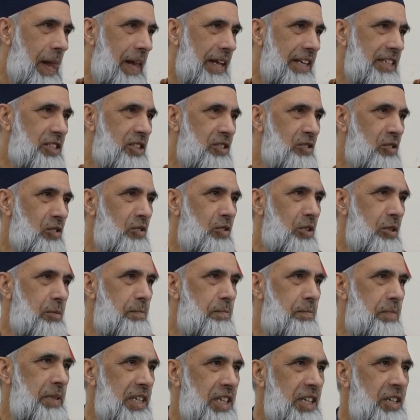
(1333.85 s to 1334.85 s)
It's no
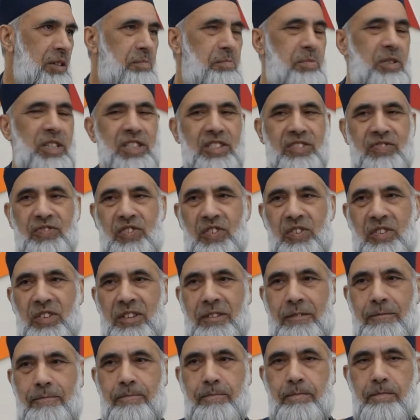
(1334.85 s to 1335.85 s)
good being peaceful.